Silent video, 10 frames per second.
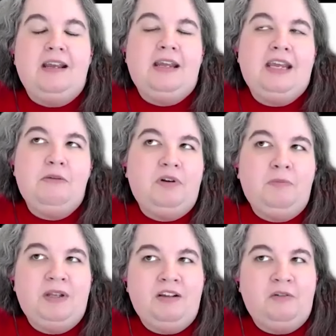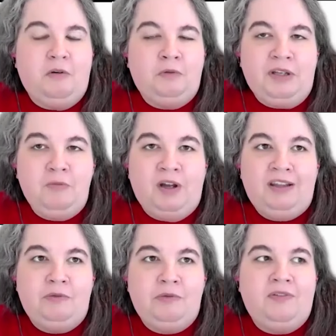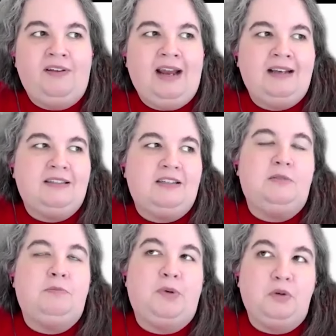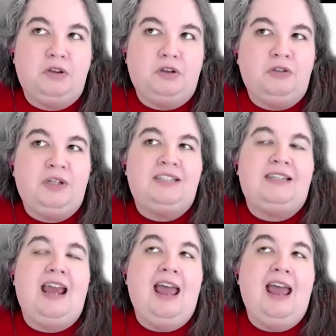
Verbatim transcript: he would have been the only one that would have had access to both lucas